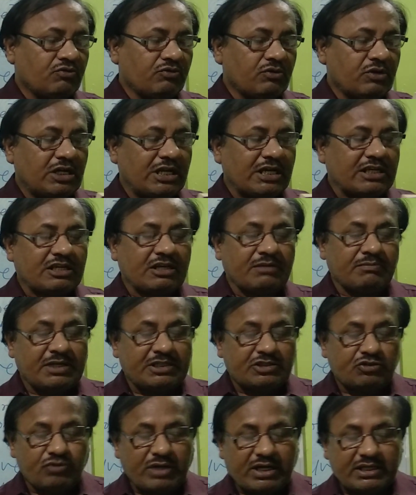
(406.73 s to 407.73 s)
Lurking
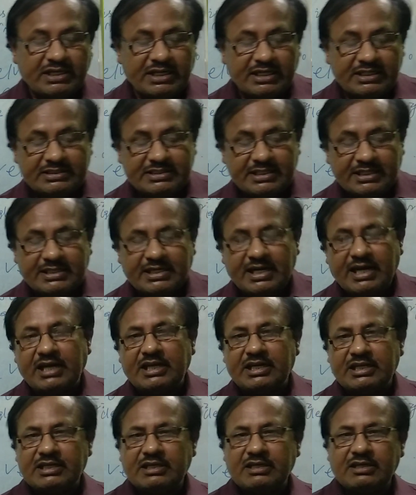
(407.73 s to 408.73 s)
means waiting
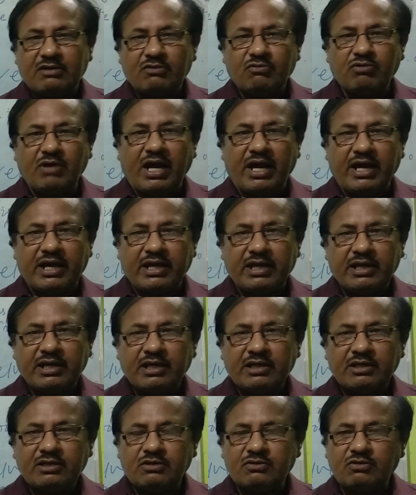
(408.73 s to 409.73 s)
secretly. Why?
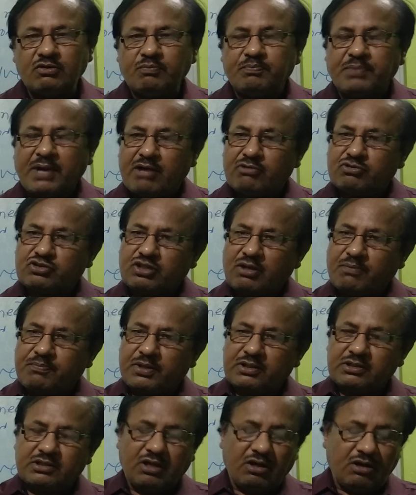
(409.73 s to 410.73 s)
To pounce
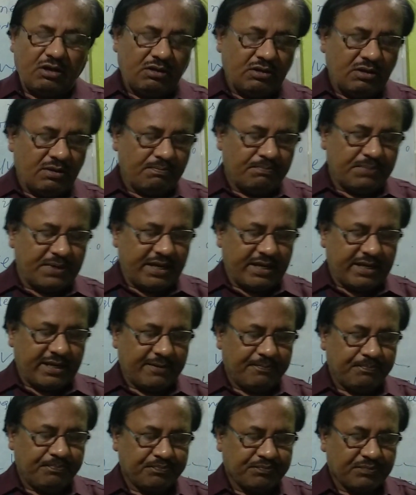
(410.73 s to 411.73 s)
upon the
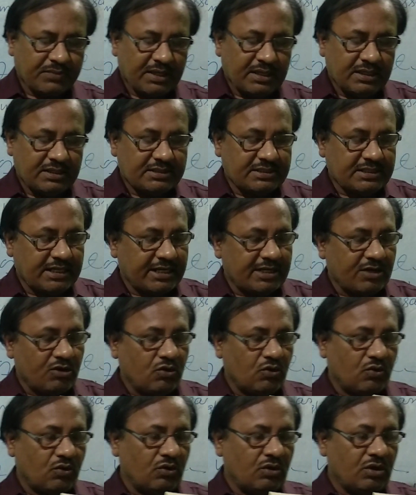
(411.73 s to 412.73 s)
prey.
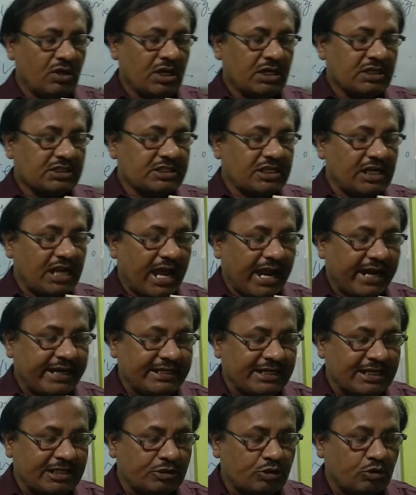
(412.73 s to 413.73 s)
Shadow,
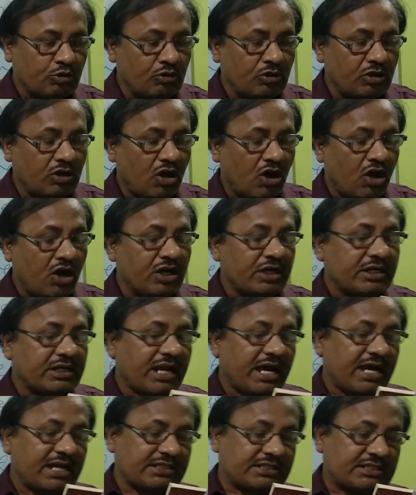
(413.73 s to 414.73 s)
sliding through long
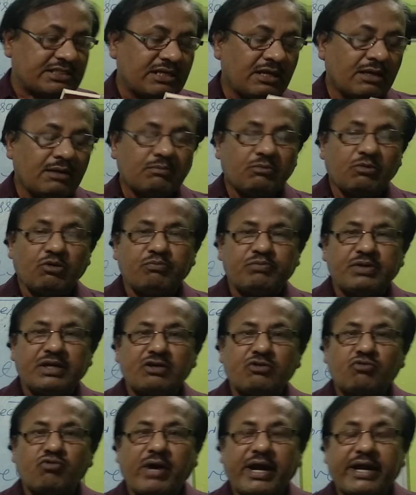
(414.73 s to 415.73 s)
grass,
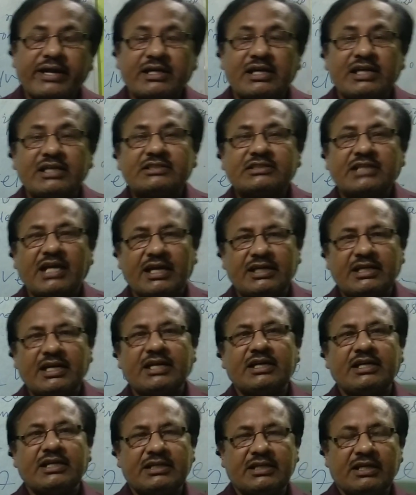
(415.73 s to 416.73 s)
moving quietly,
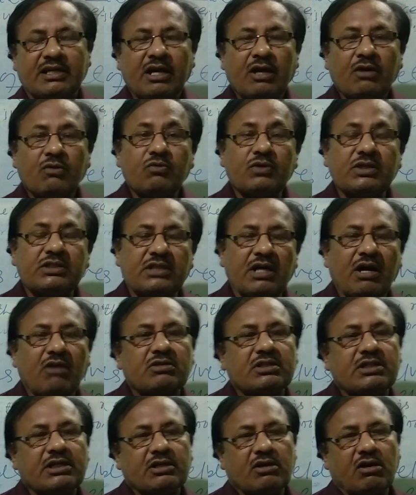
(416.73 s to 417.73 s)
silently,
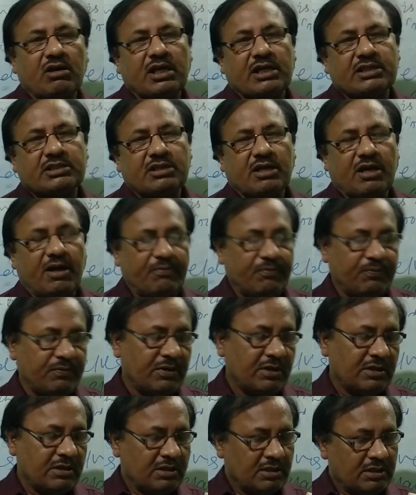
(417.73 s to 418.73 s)
without the knowledge
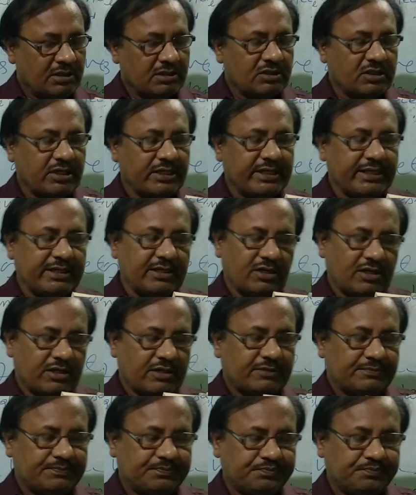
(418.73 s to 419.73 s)
of the deer.